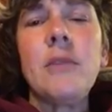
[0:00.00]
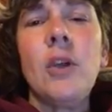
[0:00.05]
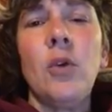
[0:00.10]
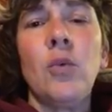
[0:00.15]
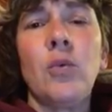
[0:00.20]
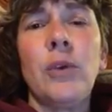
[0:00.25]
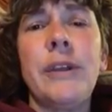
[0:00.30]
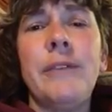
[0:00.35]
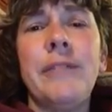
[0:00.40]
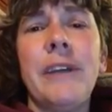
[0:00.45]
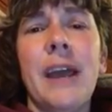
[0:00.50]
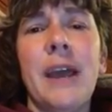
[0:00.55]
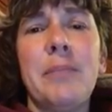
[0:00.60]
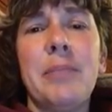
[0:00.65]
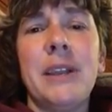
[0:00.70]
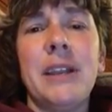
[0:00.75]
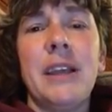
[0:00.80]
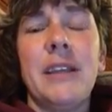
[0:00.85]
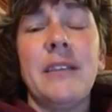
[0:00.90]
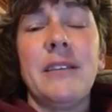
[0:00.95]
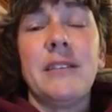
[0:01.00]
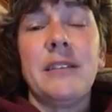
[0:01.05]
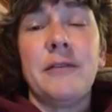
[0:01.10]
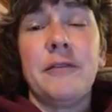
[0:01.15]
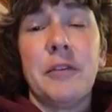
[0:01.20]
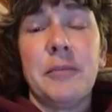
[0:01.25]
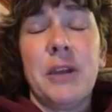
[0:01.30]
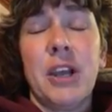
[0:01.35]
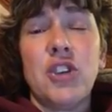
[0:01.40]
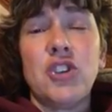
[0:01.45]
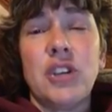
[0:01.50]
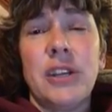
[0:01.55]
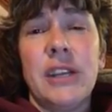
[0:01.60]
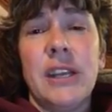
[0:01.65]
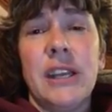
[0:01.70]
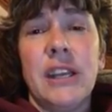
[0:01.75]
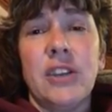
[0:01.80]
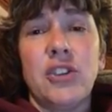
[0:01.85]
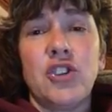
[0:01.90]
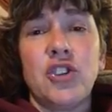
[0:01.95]
revamp any of this information,
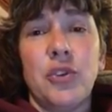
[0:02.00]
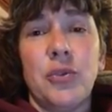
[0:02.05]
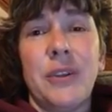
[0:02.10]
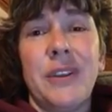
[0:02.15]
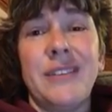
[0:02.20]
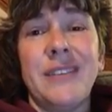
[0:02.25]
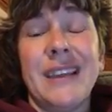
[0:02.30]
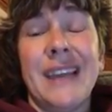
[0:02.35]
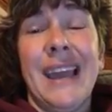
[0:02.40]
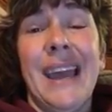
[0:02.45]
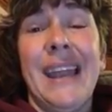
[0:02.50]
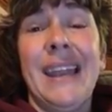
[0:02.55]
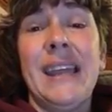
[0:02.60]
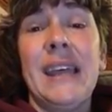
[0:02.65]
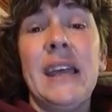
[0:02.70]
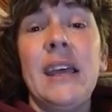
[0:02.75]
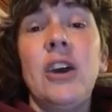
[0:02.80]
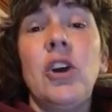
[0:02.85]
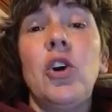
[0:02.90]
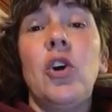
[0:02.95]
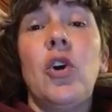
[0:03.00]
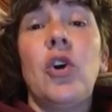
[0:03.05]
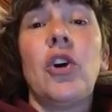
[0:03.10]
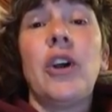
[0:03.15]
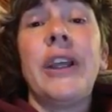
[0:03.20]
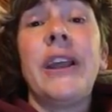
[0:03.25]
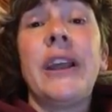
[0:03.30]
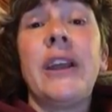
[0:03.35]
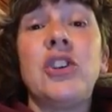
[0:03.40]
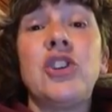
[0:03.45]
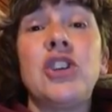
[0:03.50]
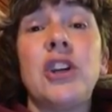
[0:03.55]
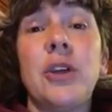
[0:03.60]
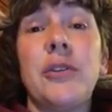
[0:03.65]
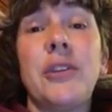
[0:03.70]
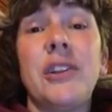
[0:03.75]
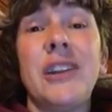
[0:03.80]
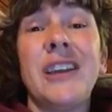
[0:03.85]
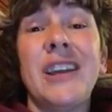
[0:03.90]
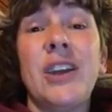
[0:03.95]
he can show these again, or he could share
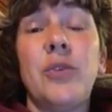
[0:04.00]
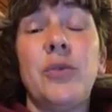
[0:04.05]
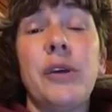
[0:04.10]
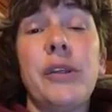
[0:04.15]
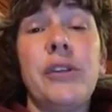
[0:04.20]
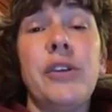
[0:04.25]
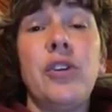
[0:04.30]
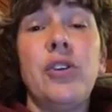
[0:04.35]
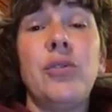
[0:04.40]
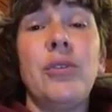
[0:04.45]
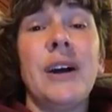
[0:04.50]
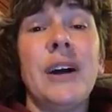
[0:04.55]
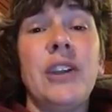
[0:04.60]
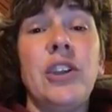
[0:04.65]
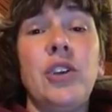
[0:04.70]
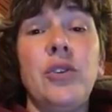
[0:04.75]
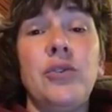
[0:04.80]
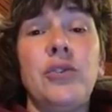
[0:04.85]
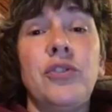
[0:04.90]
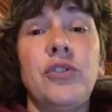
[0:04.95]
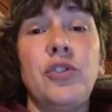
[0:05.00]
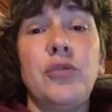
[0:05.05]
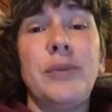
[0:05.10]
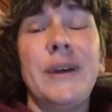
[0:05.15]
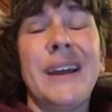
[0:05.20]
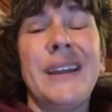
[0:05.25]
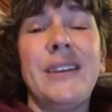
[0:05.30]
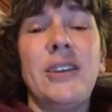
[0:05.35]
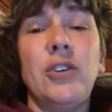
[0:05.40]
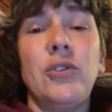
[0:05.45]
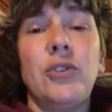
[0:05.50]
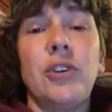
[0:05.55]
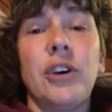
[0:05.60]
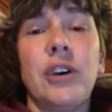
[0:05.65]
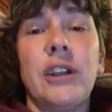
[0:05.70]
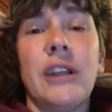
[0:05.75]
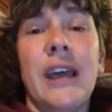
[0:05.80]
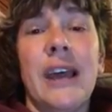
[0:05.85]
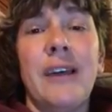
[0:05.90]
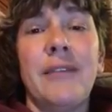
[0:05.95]
the link with you on YouTube and you
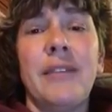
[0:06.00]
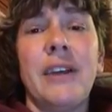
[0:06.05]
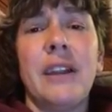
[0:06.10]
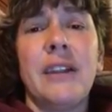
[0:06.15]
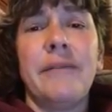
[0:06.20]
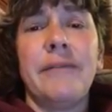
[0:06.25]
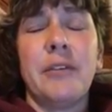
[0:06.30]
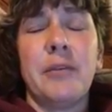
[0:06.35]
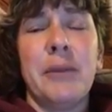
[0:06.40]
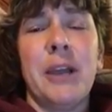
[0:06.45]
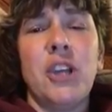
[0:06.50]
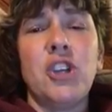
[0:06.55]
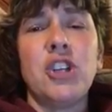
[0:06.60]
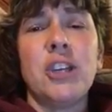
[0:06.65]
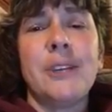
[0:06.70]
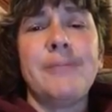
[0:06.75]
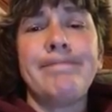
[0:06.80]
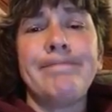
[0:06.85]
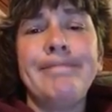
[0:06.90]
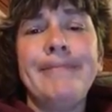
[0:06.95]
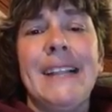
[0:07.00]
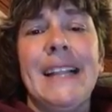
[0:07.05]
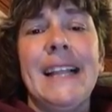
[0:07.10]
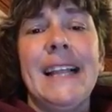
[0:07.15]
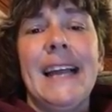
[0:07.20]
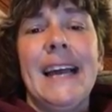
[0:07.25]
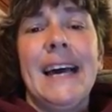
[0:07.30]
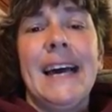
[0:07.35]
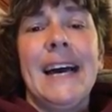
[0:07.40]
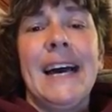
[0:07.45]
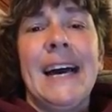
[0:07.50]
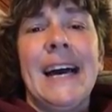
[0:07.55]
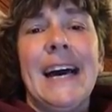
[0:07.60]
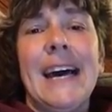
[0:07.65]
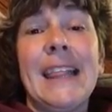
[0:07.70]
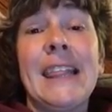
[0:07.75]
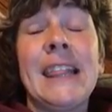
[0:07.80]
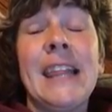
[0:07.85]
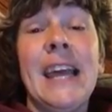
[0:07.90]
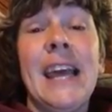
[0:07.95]
could have that information.
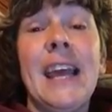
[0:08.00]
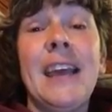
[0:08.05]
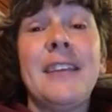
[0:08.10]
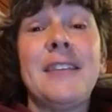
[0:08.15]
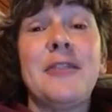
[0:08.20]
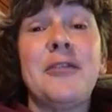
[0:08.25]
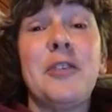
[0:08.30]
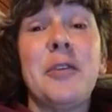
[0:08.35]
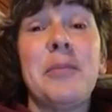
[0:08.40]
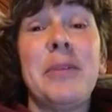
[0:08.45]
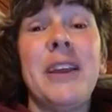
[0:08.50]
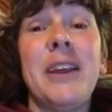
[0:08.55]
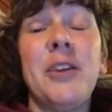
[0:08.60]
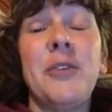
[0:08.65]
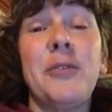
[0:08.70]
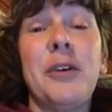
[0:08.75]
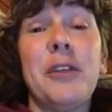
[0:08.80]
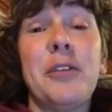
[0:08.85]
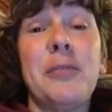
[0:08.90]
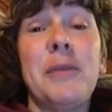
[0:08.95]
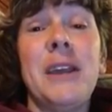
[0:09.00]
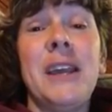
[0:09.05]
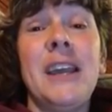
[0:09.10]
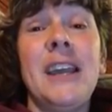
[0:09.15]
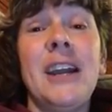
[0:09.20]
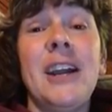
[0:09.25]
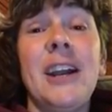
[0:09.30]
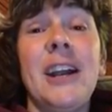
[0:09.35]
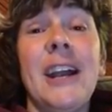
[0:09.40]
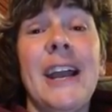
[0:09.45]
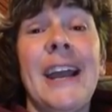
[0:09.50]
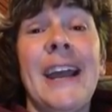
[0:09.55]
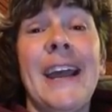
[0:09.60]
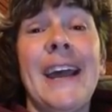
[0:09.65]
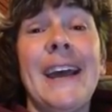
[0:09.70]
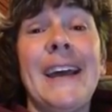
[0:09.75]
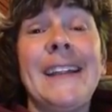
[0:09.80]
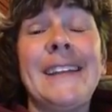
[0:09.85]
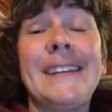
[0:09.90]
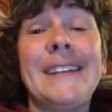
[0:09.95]
Thanks for being with me here.
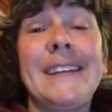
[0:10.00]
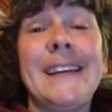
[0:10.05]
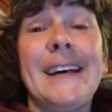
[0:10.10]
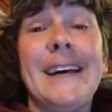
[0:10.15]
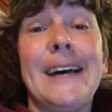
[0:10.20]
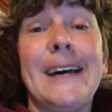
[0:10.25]
And